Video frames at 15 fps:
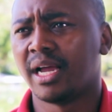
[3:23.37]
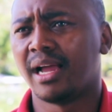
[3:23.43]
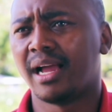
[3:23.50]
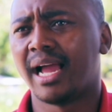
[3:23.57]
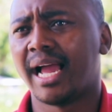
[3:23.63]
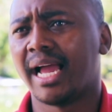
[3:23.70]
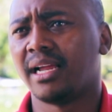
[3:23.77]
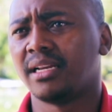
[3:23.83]

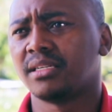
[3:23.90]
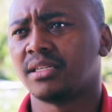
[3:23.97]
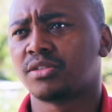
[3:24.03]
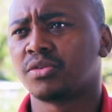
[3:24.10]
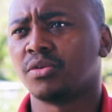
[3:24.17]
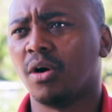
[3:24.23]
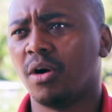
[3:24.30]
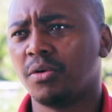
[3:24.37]
and
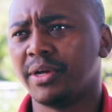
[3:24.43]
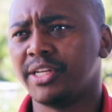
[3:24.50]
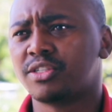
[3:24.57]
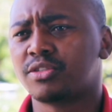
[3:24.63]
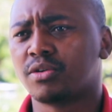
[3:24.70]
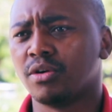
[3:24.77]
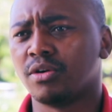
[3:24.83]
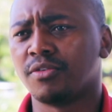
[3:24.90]
to
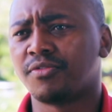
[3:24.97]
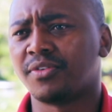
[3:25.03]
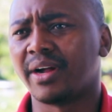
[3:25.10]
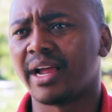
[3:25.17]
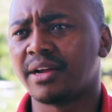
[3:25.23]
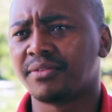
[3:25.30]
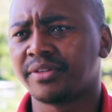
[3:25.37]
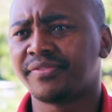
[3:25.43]
always go for
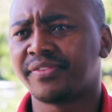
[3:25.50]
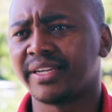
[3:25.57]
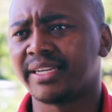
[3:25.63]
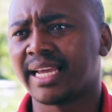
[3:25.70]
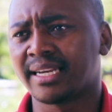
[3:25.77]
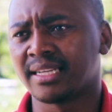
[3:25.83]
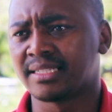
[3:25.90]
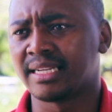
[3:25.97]
everything
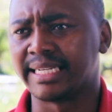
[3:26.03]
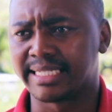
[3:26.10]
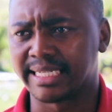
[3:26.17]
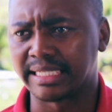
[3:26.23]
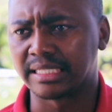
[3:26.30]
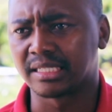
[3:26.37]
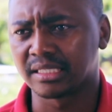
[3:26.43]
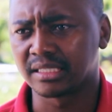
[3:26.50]
that is
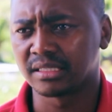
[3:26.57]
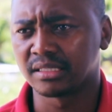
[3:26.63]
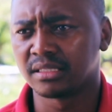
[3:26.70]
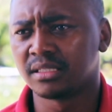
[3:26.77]
legit,